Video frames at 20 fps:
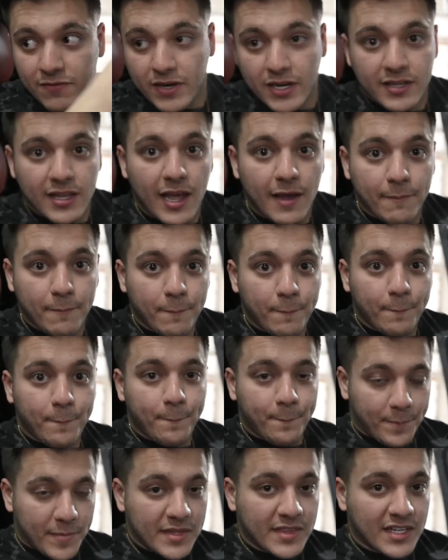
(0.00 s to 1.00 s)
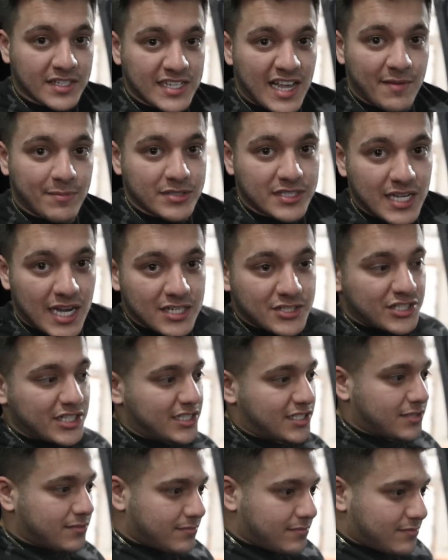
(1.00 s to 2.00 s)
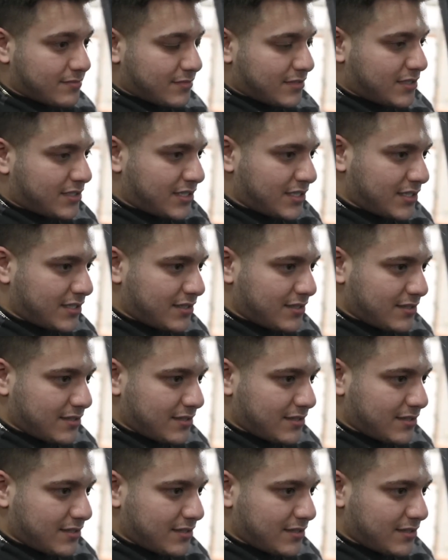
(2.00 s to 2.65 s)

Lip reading: forget that. It does have massage sheets. Let's see.